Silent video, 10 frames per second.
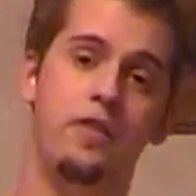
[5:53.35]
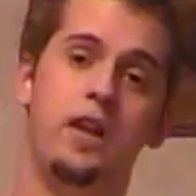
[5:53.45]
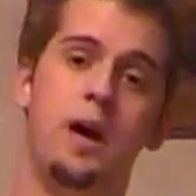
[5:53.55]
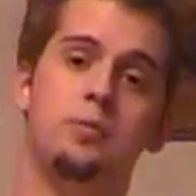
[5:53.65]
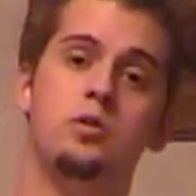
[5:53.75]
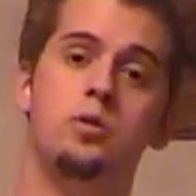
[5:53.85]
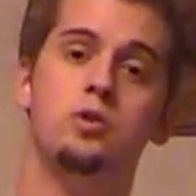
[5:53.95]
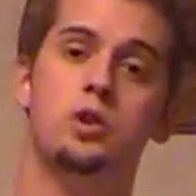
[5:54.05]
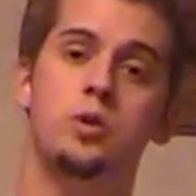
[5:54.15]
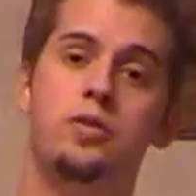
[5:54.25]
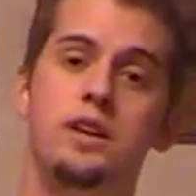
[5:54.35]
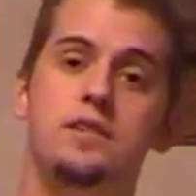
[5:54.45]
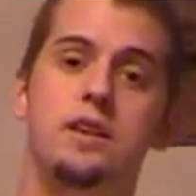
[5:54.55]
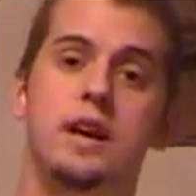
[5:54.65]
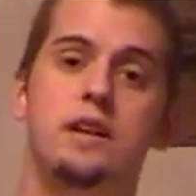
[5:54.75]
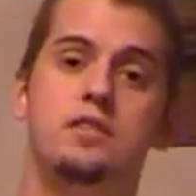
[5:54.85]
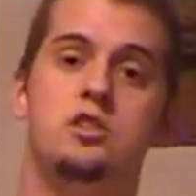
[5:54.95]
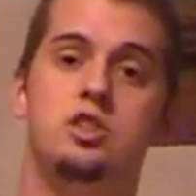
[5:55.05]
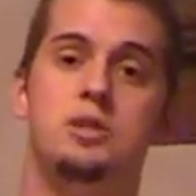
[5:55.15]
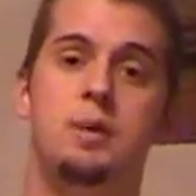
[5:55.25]
the absolute truth is, I guess
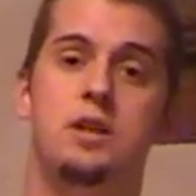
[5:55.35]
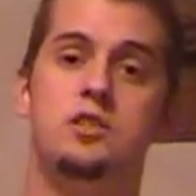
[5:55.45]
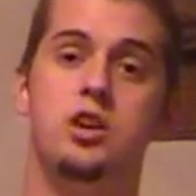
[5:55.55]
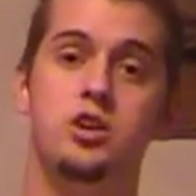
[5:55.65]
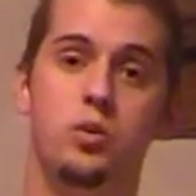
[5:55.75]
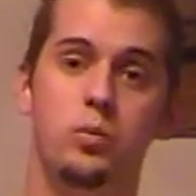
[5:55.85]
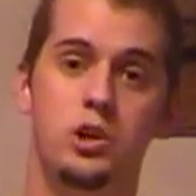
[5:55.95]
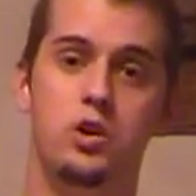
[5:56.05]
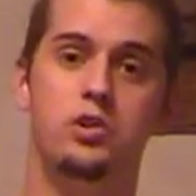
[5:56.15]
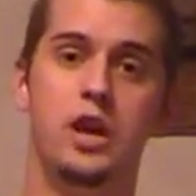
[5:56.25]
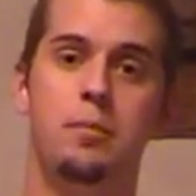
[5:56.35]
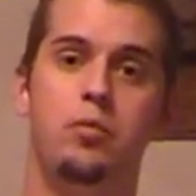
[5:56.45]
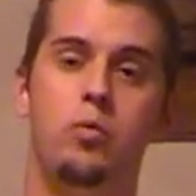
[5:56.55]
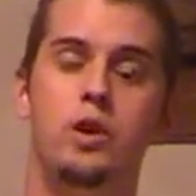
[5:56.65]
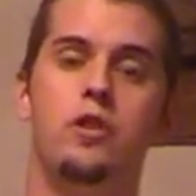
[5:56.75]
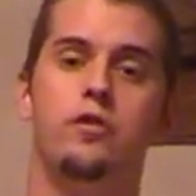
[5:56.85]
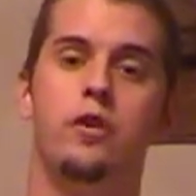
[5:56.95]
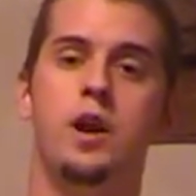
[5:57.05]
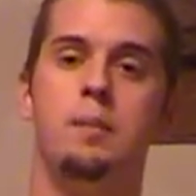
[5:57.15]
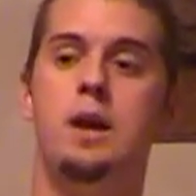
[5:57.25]
it just depends on your type of window
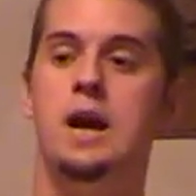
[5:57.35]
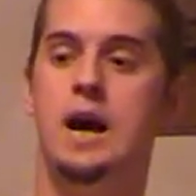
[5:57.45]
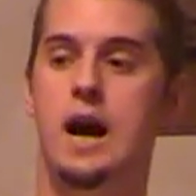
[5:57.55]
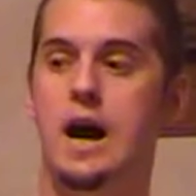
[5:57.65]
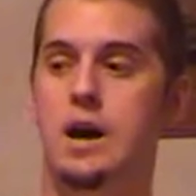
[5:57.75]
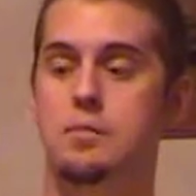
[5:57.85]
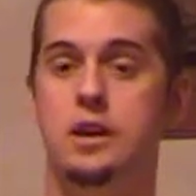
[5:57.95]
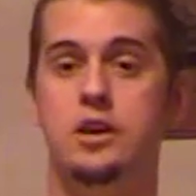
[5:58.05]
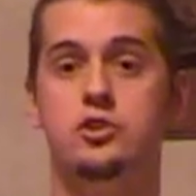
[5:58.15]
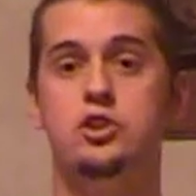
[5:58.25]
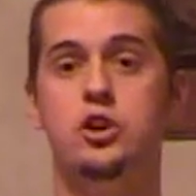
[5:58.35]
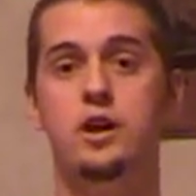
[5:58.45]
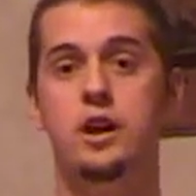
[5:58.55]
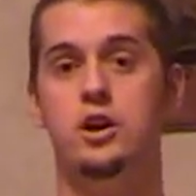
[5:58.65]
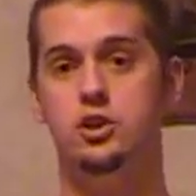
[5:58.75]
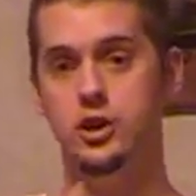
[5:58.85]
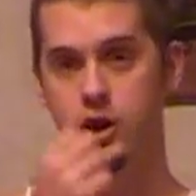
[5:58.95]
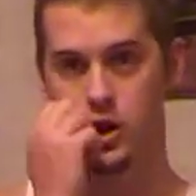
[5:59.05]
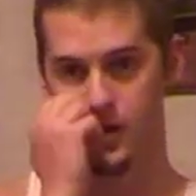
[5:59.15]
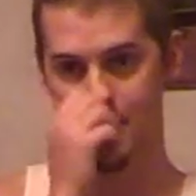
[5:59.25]
frame. Because during a
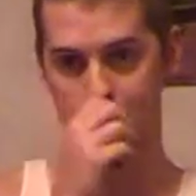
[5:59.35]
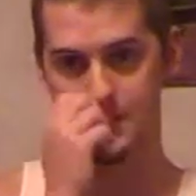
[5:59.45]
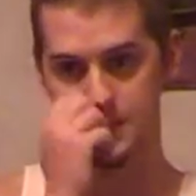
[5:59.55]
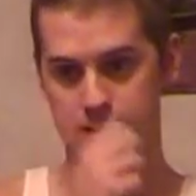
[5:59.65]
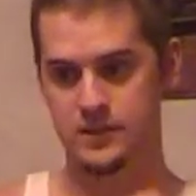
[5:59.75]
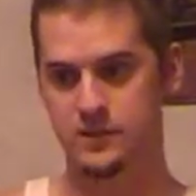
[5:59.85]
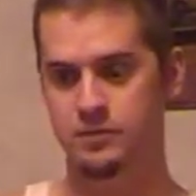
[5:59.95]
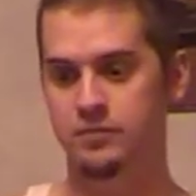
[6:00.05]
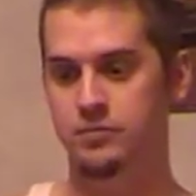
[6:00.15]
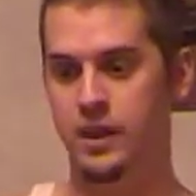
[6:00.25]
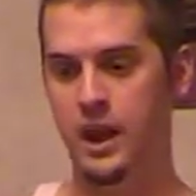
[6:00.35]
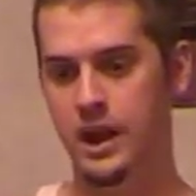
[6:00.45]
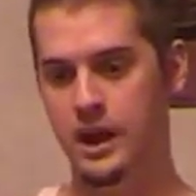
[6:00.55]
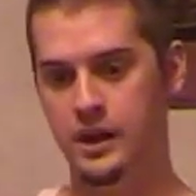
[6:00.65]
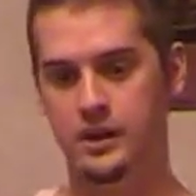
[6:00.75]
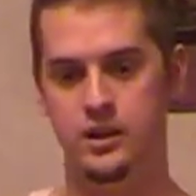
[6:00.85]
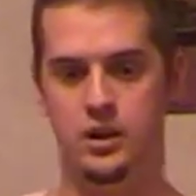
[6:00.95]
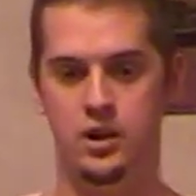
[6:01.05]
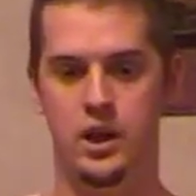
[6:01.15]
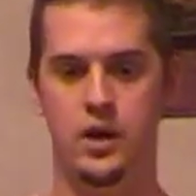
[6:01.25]
hurricane season, we
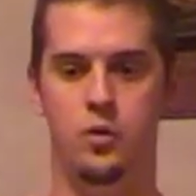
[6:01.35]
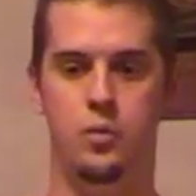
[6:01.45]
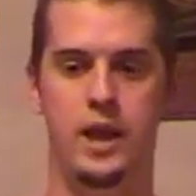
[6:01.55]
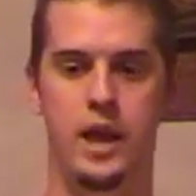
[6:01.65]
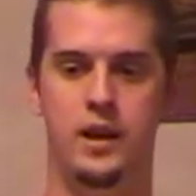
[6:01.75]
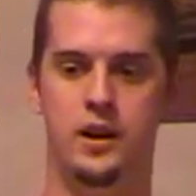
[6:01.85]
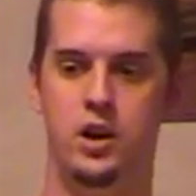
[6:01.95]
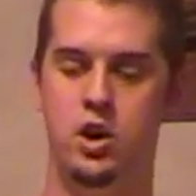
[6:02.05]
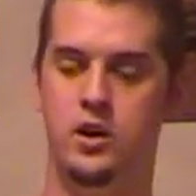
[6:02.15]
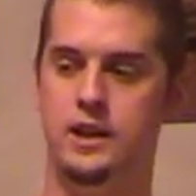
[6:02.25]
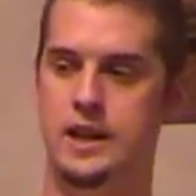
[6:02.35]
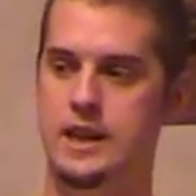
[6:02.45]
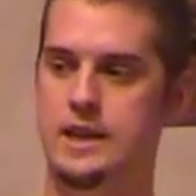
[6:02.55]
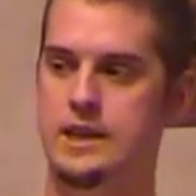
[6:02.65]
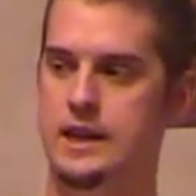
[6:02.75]
had a Hurricane